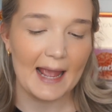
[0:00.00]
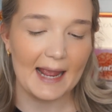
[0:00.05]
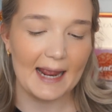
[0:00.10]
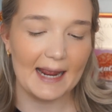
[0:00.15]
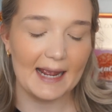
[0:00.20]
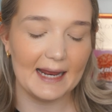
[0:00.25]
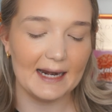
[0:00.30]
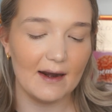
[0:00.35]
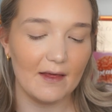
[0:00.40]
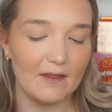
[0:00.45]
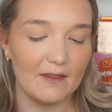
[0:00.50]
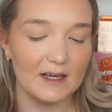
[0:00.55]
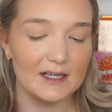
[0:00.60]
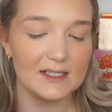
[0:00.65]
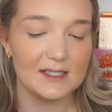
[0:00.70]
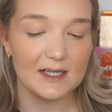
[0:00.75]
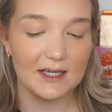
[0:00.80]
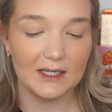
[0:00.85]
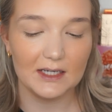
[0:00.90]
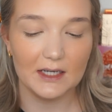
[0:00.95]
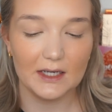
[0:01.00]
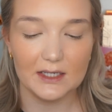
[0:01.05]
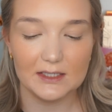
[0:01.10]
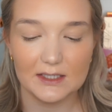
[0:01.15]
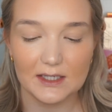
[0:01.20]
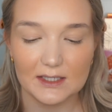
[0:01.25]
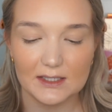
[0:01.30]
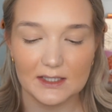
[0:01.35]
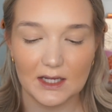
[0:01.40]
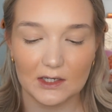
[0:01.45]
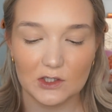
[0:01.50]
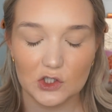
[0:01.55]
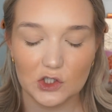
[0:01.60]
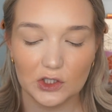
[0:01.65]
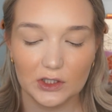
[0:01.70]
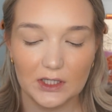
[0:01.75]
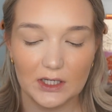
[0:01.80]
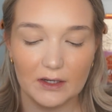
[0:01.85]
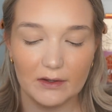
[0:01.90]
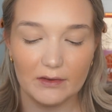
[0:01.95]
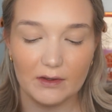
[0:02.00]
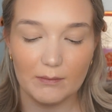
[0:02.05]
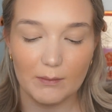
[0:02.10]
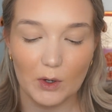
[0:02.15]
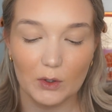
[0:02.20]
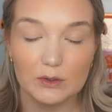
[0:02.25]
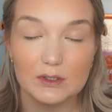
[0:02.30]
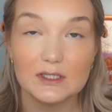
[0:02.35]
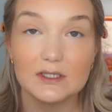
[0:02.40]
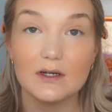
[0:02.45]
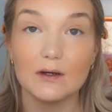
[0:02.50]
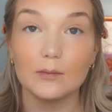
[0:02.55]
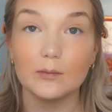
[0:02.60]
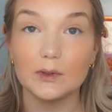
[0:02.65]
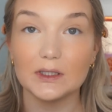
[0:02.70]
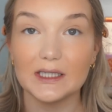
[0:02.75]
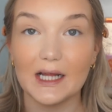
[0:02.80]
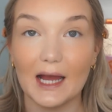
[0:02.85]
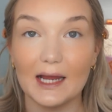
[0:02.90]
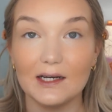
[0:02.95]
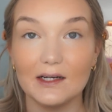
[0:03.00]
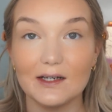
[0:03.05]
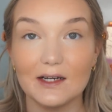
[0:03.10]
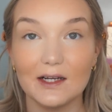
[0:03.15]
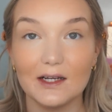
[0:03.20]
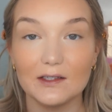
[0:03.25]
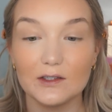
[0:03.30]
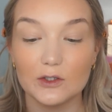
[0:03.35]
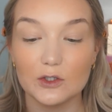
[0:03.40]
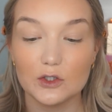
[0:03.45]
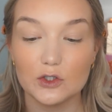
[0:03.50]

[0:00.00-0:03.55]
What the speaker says: And this is essentially the most blinding,